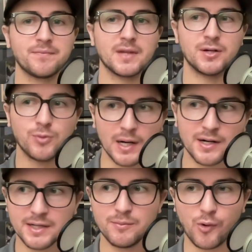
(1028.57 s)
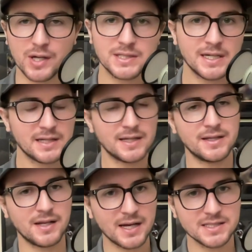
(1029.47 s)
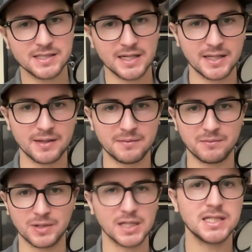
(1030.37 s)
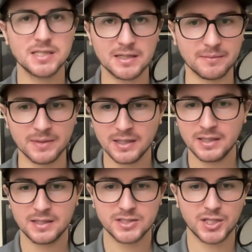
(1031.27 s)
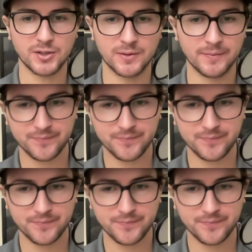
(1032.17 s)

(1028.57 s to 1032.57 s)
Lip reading: acquired him one day, and then the next day they released him. So,